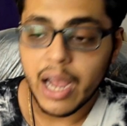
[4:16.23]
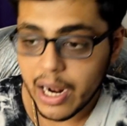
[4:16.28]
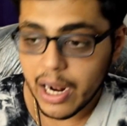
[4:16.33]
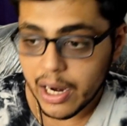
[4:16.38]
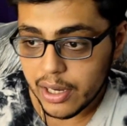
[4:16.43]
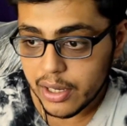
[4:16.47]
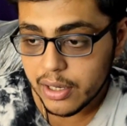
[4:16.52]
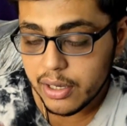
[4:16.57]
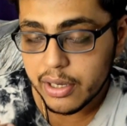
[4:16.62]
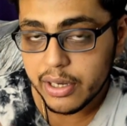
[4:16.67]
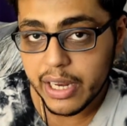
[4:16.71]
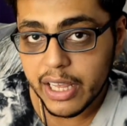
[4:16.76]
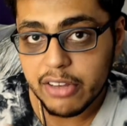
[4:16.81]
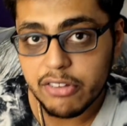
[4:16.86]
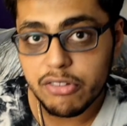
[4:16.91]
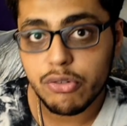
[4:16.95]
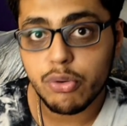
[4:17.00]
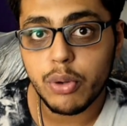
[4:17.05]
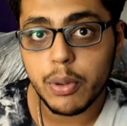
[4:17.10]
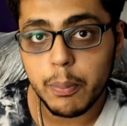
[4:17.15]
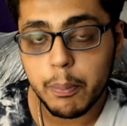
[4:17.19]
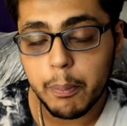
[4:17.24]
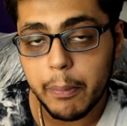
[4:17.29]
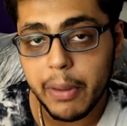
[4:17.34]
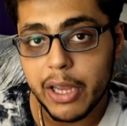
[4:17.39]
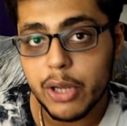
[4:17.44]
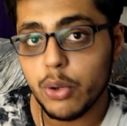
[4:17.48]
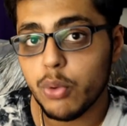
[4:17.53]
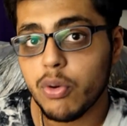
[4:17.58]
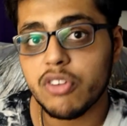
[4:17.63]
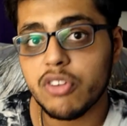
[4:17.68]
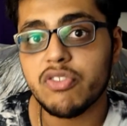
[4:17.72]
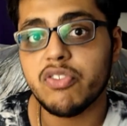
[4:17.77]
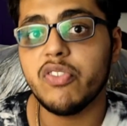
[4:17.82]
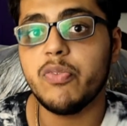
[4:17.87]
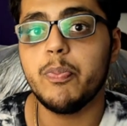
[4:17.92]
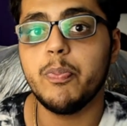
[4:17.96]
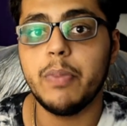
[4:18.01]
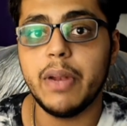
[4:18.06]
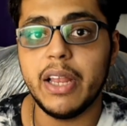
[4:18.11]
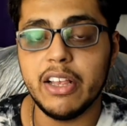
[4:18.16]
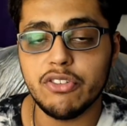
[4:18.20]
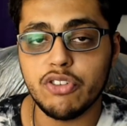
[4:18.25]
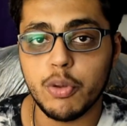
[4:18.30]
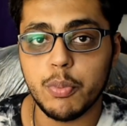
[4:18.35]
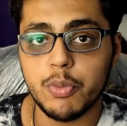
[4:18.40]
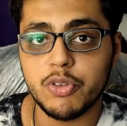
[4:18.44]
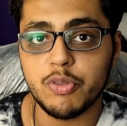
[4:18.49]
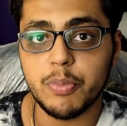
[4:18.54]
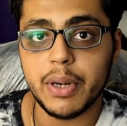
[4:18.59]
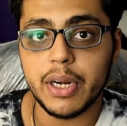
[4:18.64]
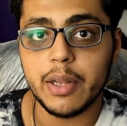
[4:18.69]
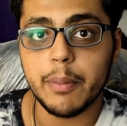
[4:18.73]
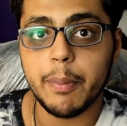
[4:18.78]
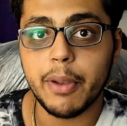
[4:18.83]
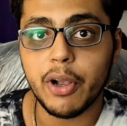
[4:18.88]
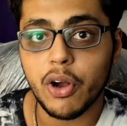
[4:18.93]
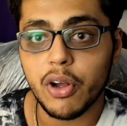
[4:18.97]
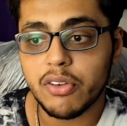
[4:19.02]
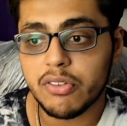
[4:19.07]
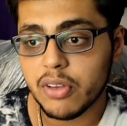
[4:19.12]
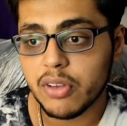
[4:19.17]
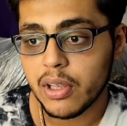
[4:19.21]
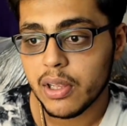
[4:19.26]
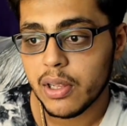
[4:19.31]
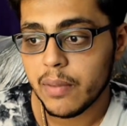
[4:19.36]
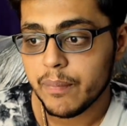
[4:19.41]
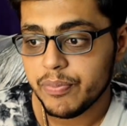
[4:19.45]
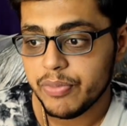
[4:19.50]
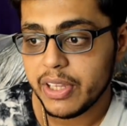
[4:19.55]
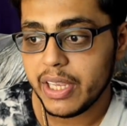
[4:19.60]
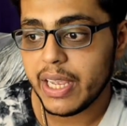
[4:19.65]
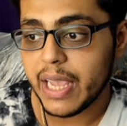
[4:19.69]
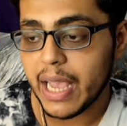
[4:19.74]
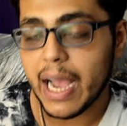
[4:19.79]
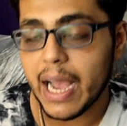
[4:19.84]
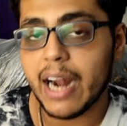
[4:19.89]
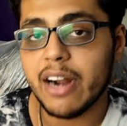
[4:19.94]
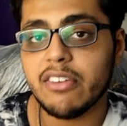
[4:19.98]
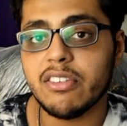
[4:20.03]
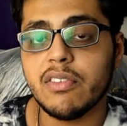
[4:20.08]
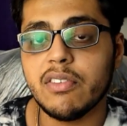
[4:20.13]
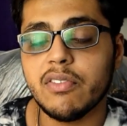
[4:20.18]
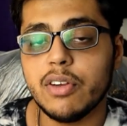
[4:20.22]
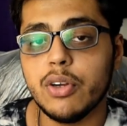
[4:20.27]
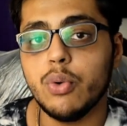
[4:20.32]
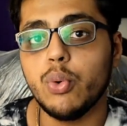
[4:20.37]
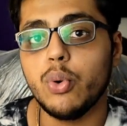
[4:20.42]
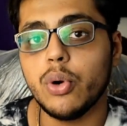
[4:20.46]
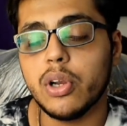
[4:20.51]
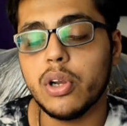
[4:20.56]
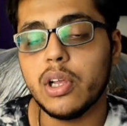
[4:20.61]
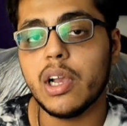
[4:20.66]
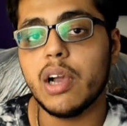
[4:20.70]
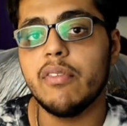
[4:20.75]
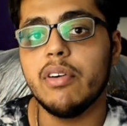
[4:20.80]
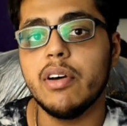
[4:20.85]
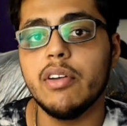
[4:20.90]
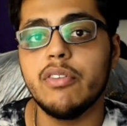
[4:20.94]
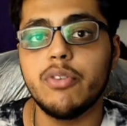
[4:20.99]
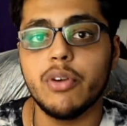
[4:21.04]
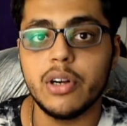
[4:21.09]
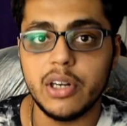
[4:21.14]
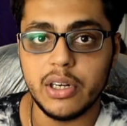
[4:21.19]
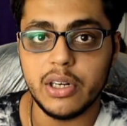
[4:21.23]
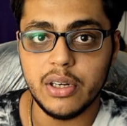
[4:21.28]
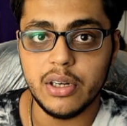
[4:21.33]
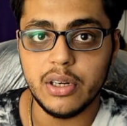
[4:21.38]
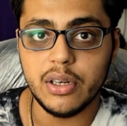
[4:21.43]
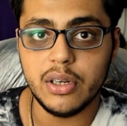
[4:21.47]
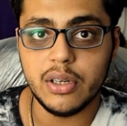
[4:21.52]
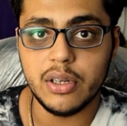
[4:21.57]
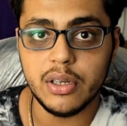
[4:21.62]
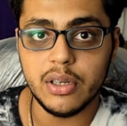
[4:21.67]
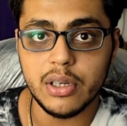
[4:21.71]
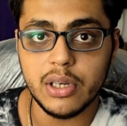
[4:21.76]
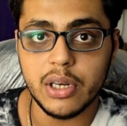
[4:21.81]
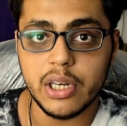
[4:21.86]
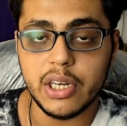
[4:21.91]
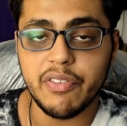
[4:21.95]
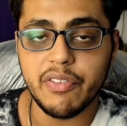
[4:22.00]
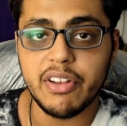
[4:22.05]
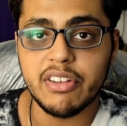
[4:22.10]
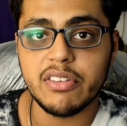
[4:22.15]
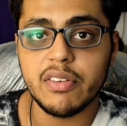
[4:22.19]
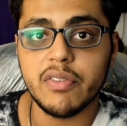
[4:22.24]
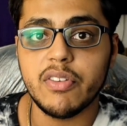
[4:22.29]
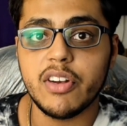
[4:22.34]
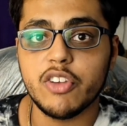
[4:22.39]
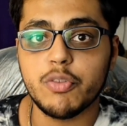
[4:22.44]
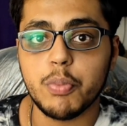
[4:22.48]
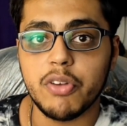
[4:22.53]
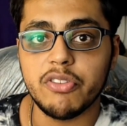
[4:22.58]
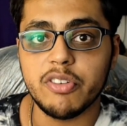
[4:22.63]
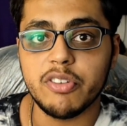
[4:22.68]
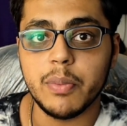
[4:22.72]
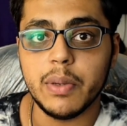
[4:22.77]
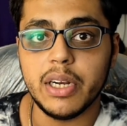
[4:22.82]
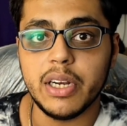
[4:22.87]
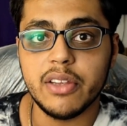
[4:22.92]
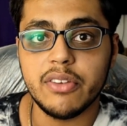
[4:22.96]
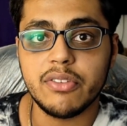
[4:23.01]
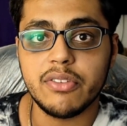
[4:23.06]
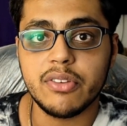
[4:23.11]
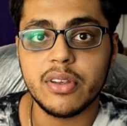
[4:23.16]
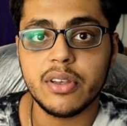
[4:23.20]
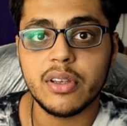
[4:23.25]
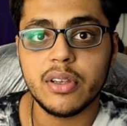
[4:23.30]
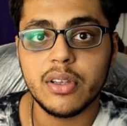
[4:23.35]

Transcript: And next to him, Mainu was playing so much better because he had someone who could cover for the defensive responsibilities.